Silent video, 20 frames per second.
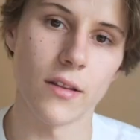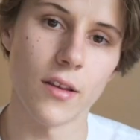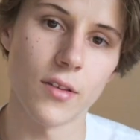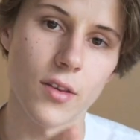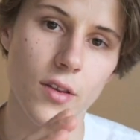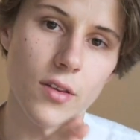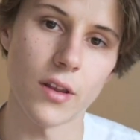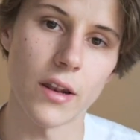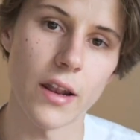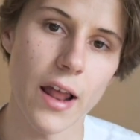This
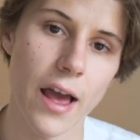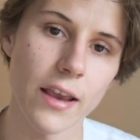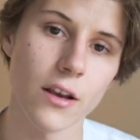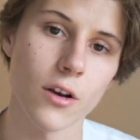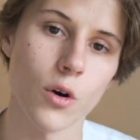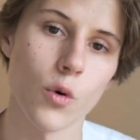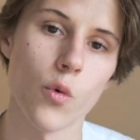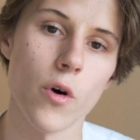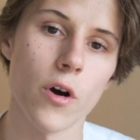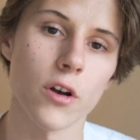is the
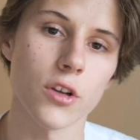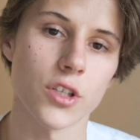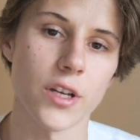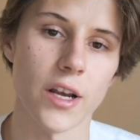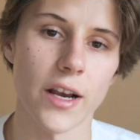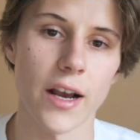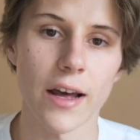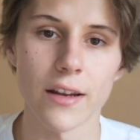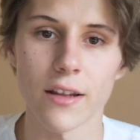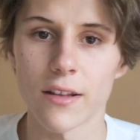Nikon version.
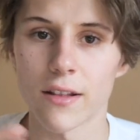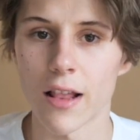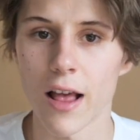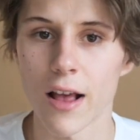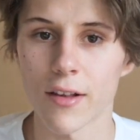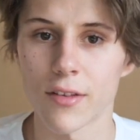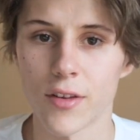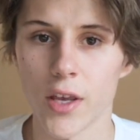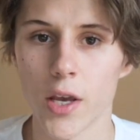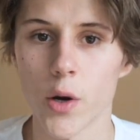I got it
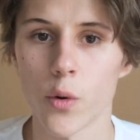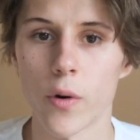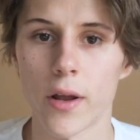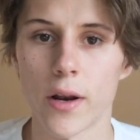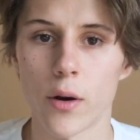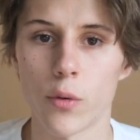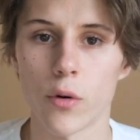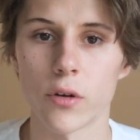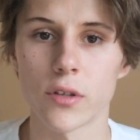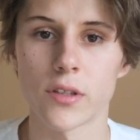last year when
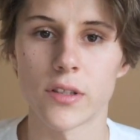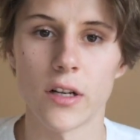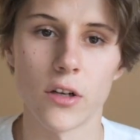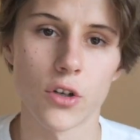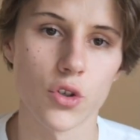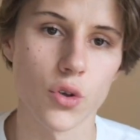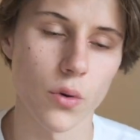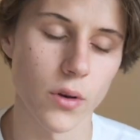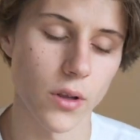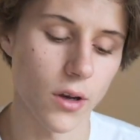I was still
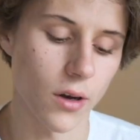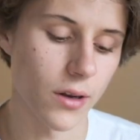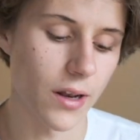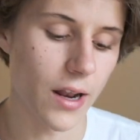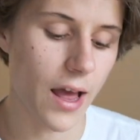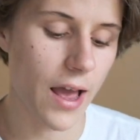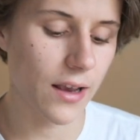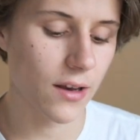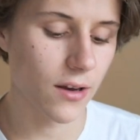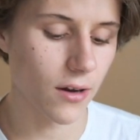shooting on
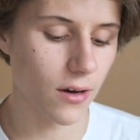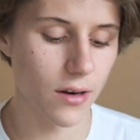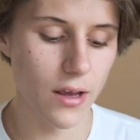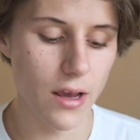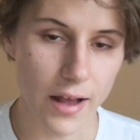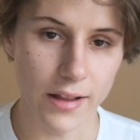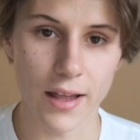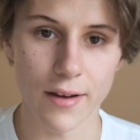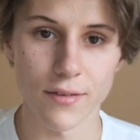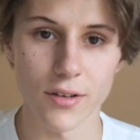Nikon,
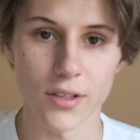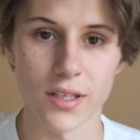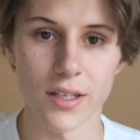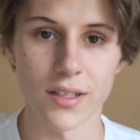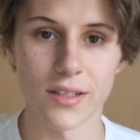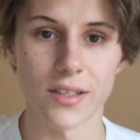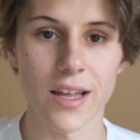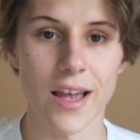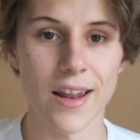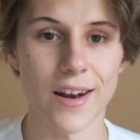and ever
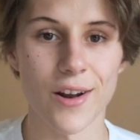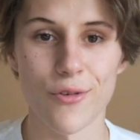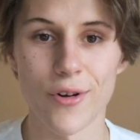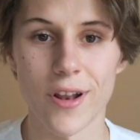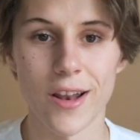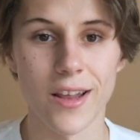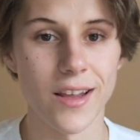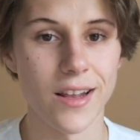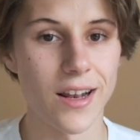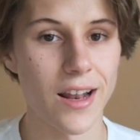since then I
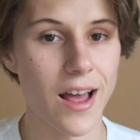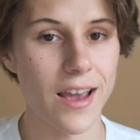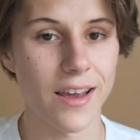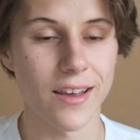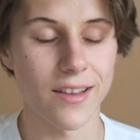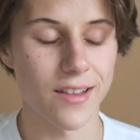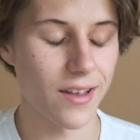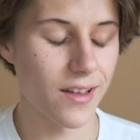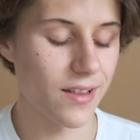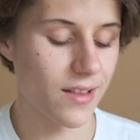really
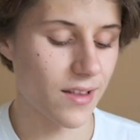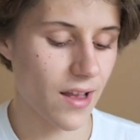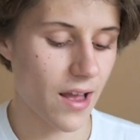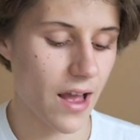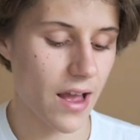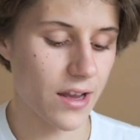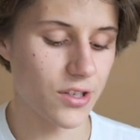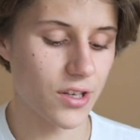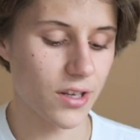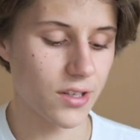liked it.
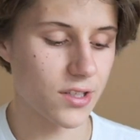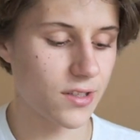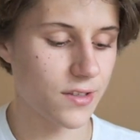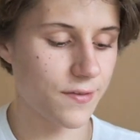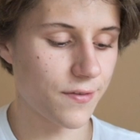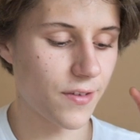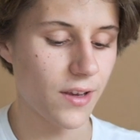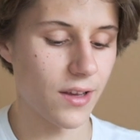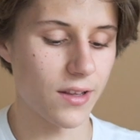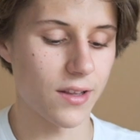I just
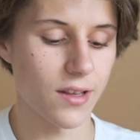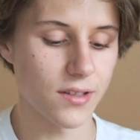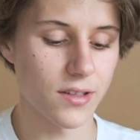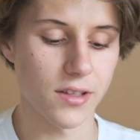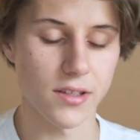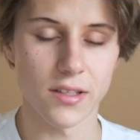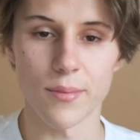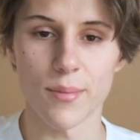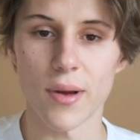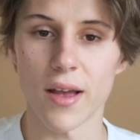think this
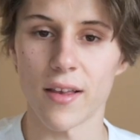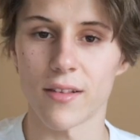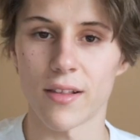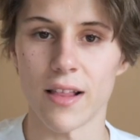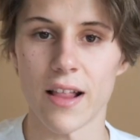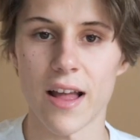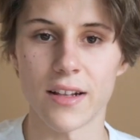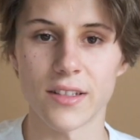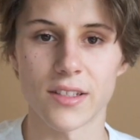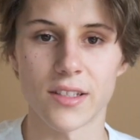is the best
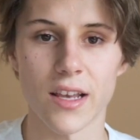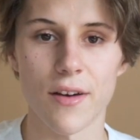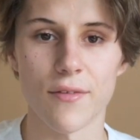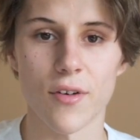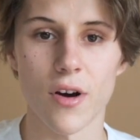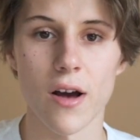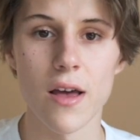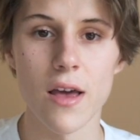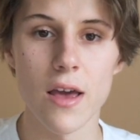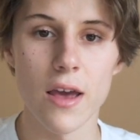lens
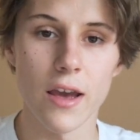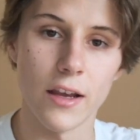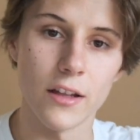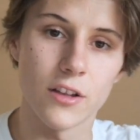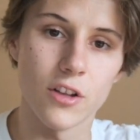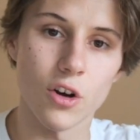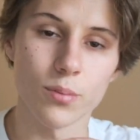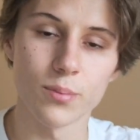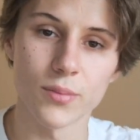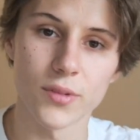ever.
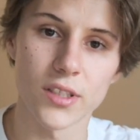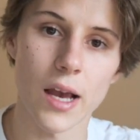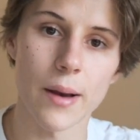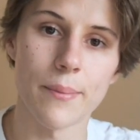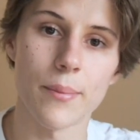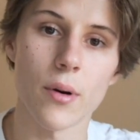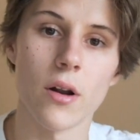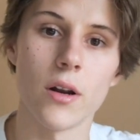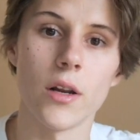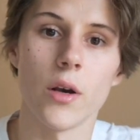It opens
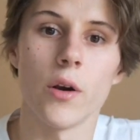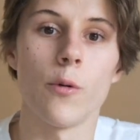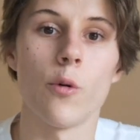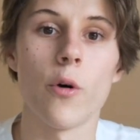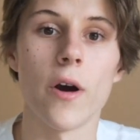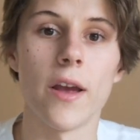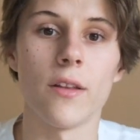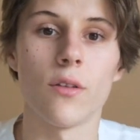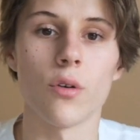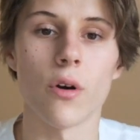up all the
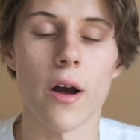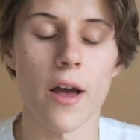way to